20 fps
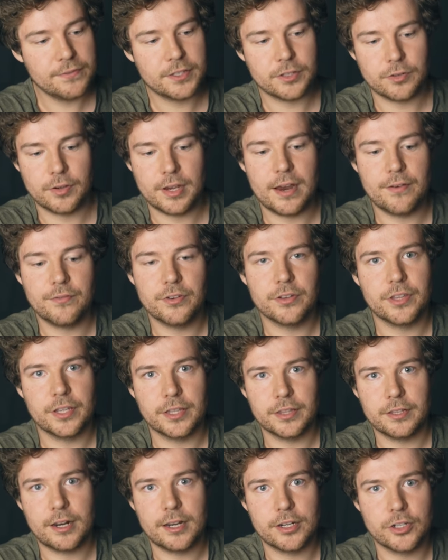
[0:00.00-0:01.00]
So
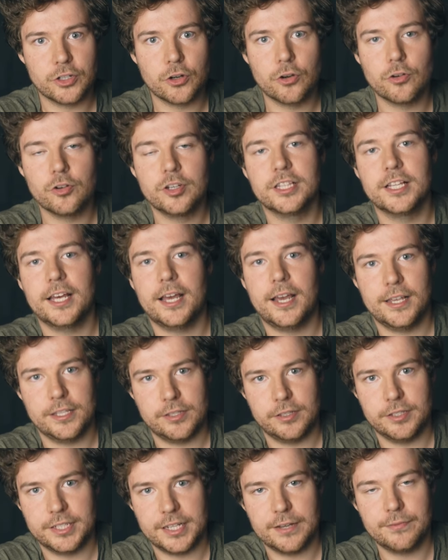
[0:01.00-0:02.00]
everything that I show in the
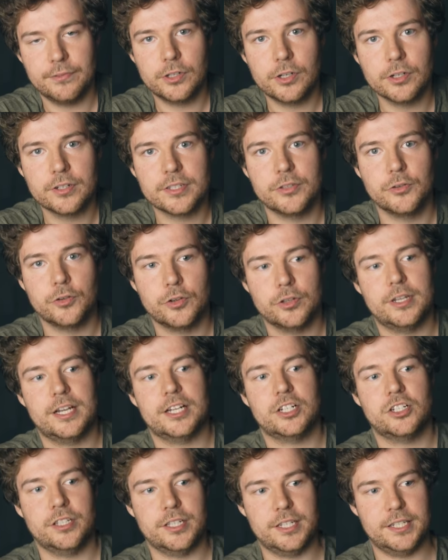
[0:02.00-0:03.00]
Hazel Dev logs, you can
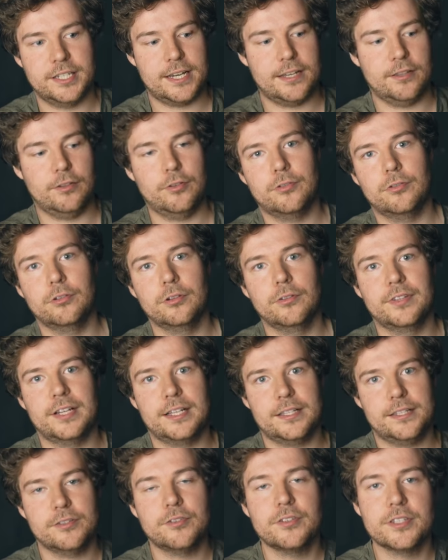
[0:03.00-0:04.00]
actually download all of
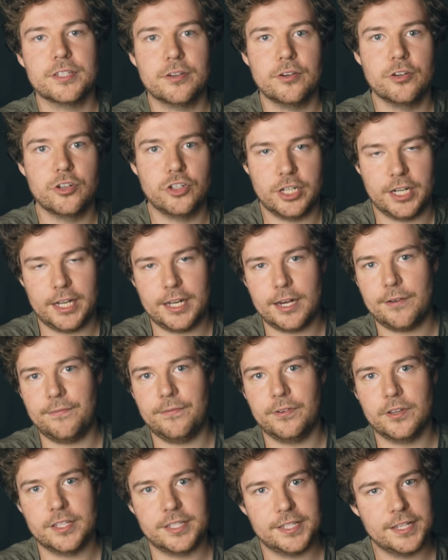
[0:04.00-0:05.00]
that source code, check it
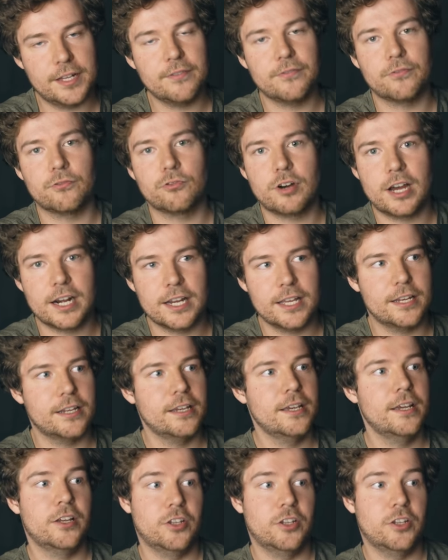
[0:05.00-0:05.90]
out for yourself, run it,